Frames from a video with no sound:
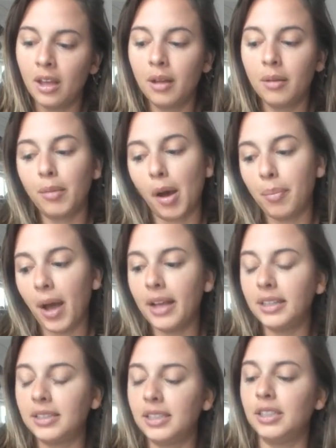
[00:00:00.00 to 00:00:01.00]
but
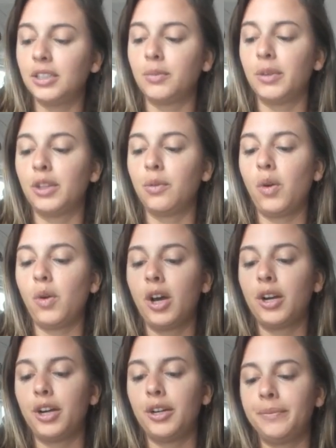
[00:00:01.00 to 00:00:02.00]
Pisces with the
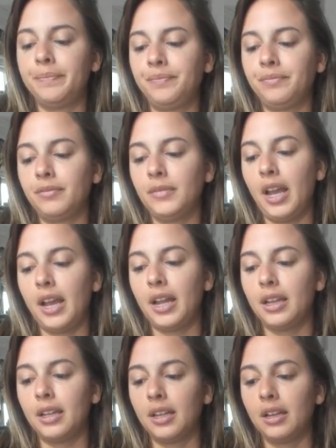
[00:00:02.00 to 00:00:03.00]
water
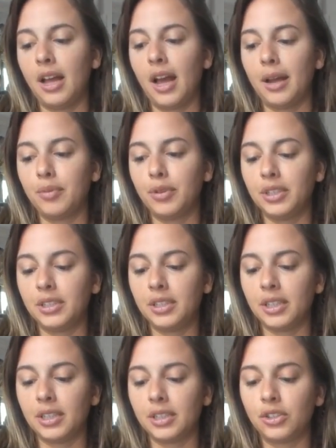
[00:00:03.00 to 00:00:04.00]
and the High Priestess.